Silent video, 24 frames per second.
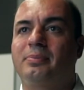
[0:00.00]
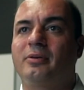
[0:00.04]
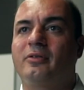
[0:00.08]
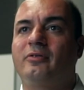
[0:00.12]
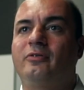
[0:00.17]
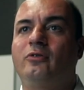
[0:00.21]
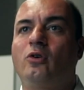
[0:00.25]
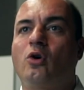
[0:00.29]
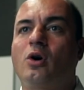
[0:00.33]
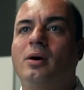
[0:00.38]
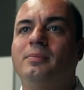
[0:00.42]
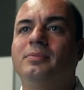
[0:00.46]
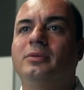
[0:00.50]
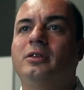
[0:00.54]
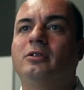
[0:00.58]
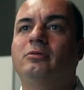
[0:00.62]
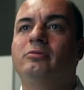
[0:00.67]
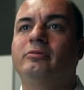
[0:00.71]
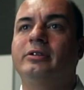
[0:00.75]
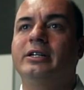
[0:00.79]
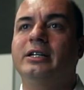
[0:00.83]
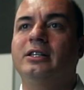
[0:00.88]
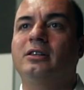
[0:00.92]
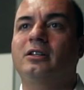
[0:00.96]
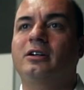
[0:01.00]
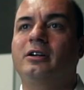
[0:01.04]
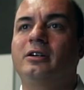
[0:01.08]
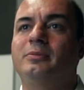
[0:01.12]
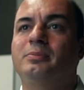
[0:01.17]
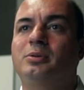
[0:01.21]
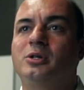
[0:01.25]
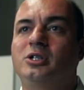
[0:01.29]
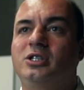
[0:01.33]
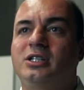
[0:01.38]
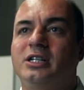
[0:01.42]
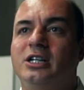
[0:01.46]
perform the relearn
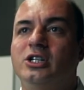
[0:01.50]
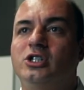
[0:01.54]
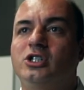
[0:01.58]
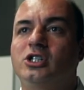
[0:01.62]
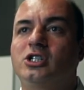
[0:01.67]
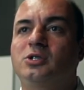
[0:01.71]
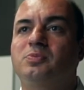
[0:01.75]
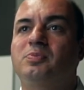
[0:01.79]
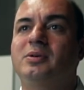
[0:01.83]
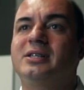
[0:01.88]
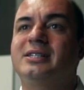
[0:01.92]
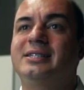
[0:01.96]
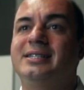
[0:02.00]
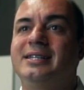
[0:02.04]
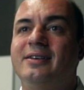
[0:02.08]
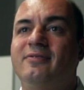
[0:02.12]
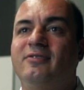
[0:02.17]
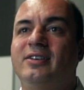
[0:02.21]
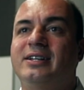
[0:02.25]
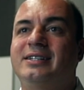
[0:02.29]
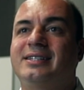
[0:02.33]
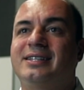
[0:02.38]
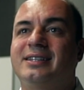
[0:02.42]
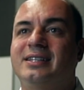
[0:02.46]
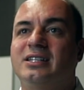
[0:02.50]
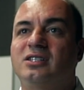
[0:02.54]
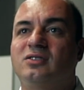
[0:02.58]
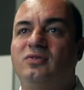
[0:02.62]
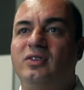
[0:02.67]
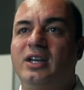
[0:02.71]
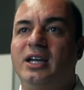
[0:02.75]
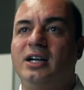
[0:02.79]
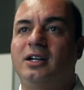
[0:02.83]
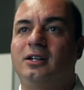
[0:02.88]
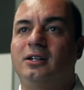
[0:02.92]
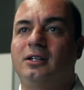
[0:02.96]
procedure specific to this
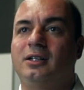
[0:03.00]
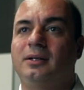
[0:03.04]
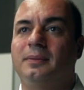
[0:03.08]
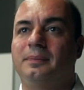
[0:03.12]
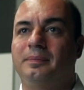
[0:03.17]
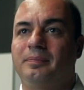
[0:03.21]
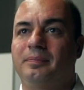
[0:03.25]
vehicle.